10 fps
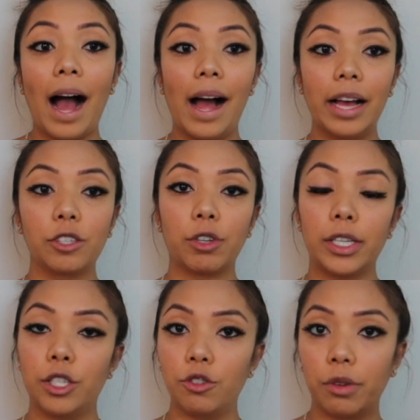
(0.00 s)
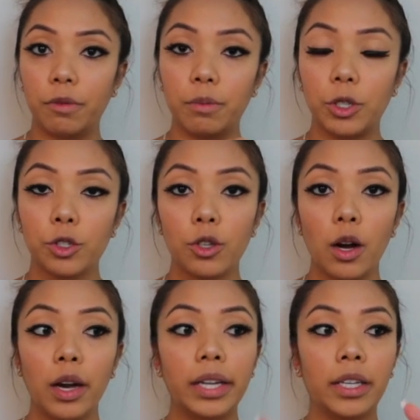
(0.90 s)
I try to drink from a
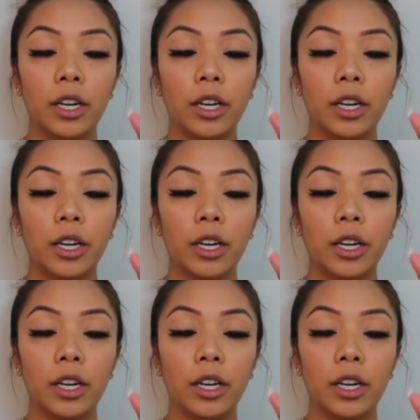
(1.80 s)
straw and